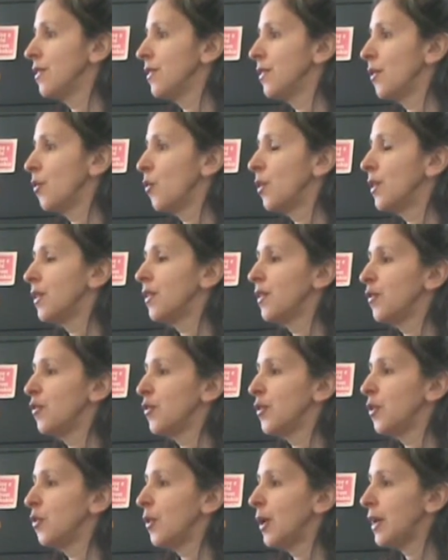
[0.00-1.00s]
one of the
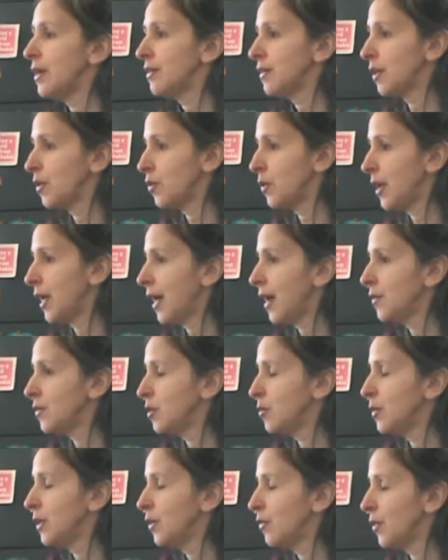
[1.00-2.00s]
few ways that we have
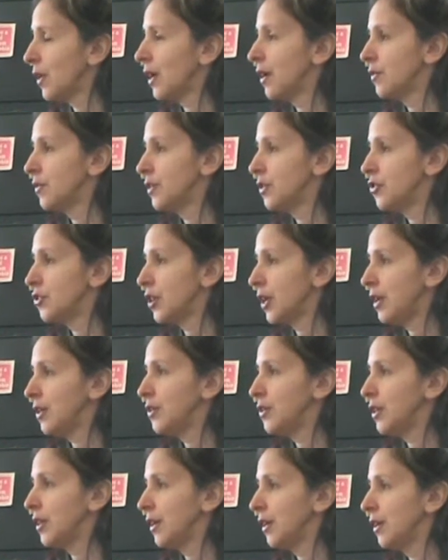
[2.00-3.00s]
to be involved in
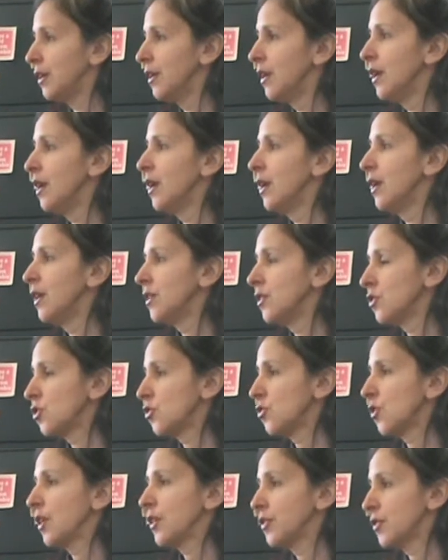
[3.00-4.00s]
changing
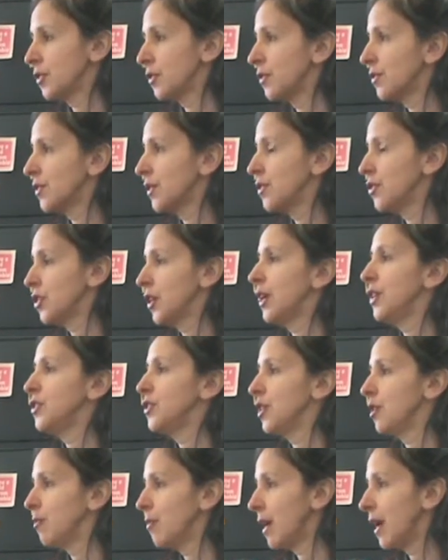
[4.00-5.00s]
structures and
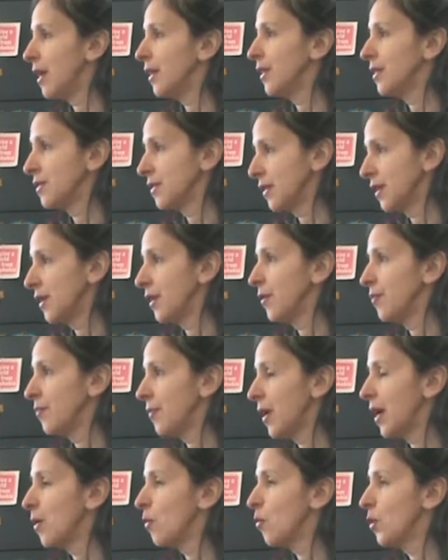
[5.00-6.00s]
changing policy,
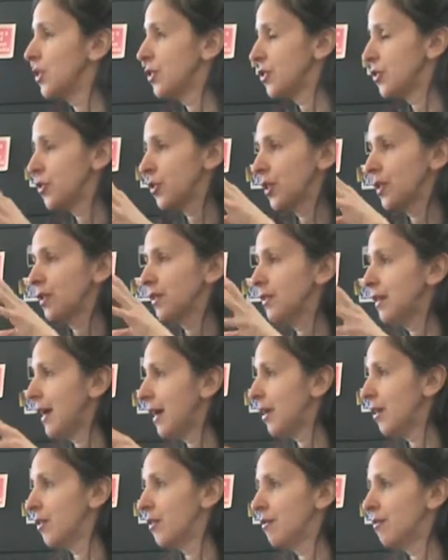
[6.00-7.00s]
which trickle
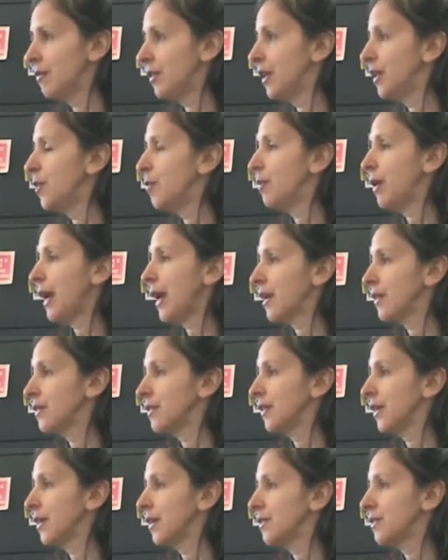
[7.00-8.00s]
down and
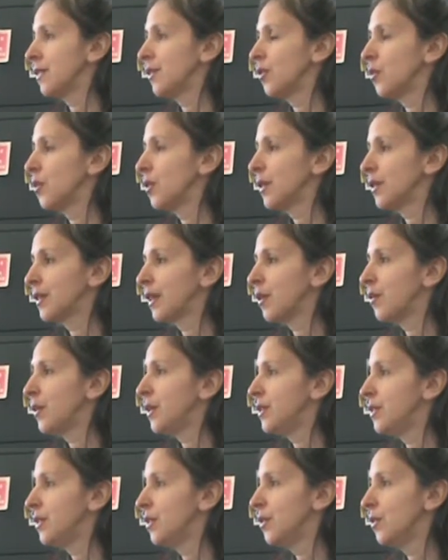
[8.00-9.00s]
impact, like I said, the work that we
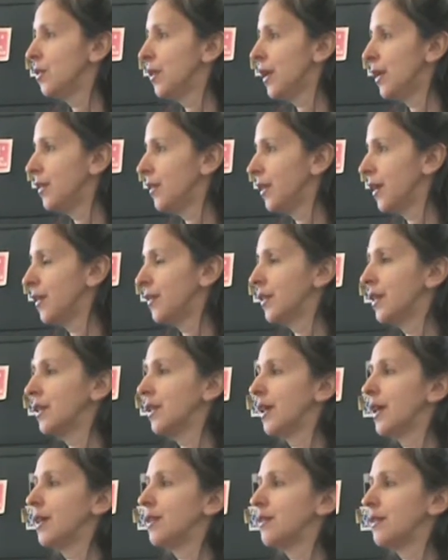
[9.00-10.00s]
do and the
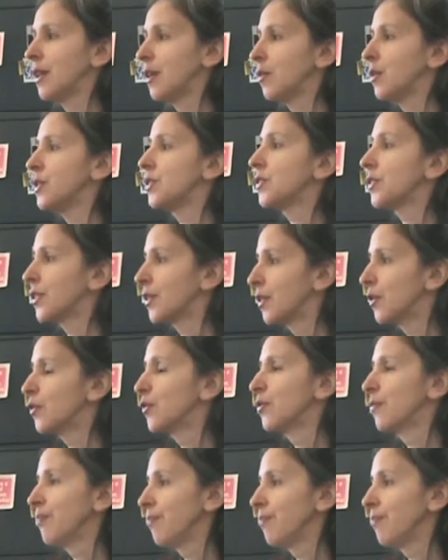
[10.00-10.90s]
clients that we serve.